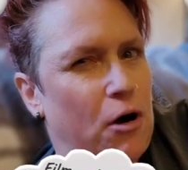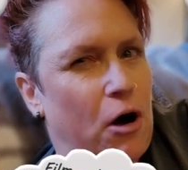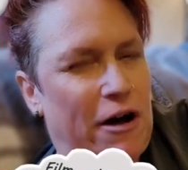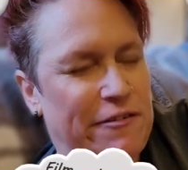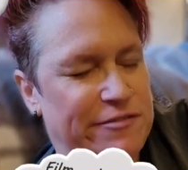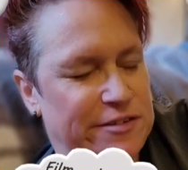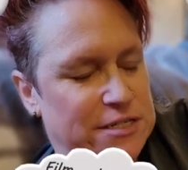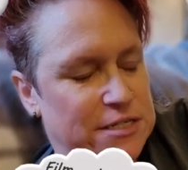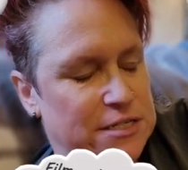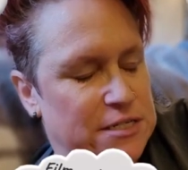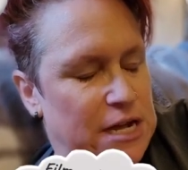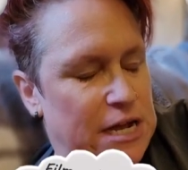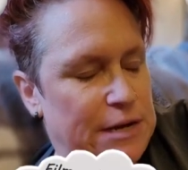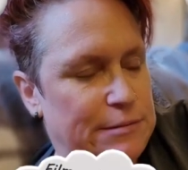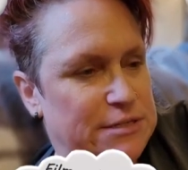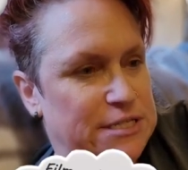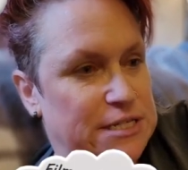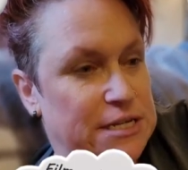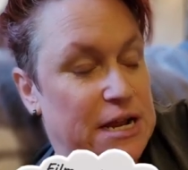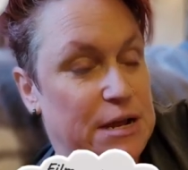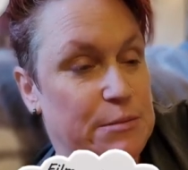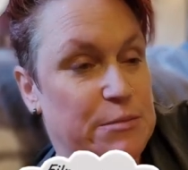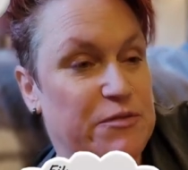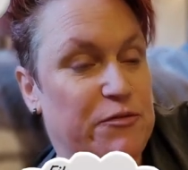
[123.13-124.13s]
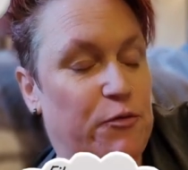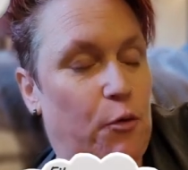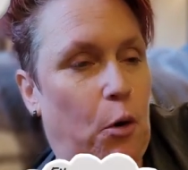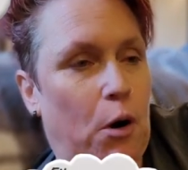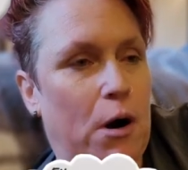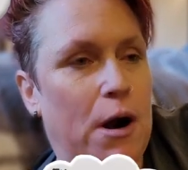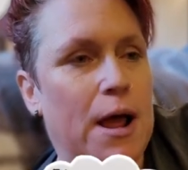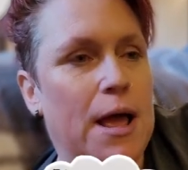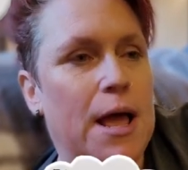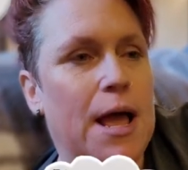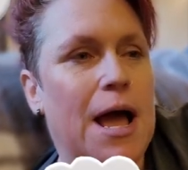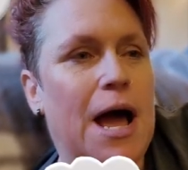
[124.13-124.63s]
oftentimes the night
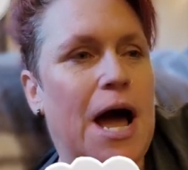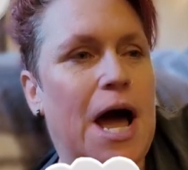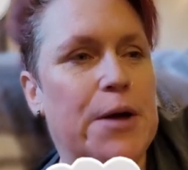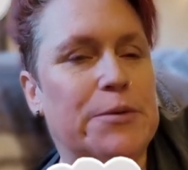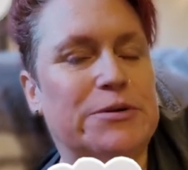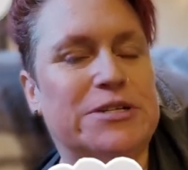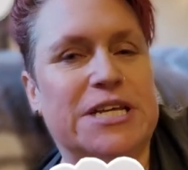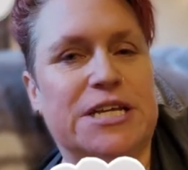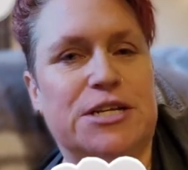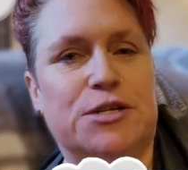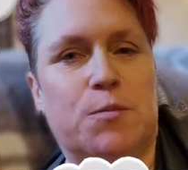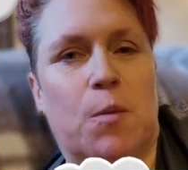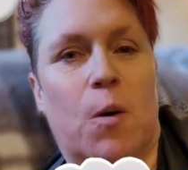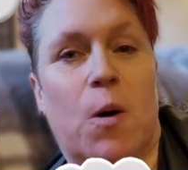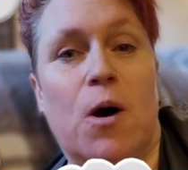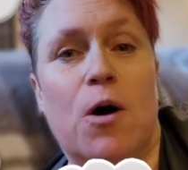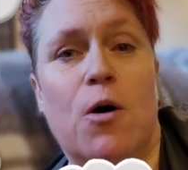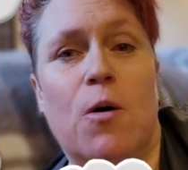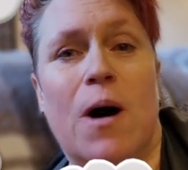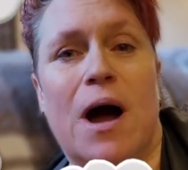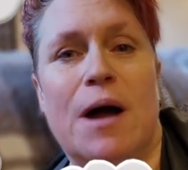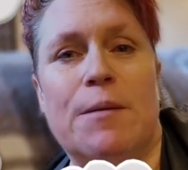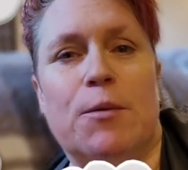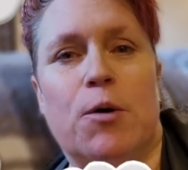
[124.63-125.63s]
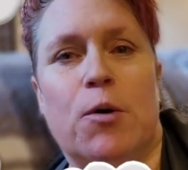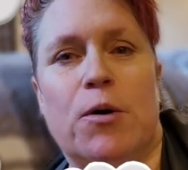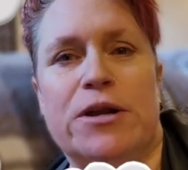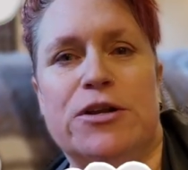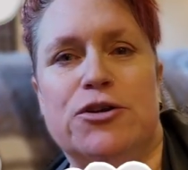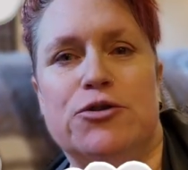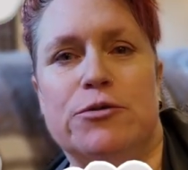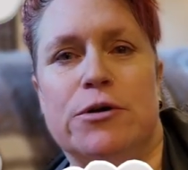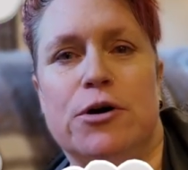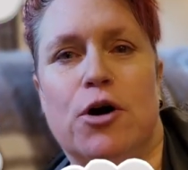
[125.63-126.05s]
before, I would say, tomorrow I'm going to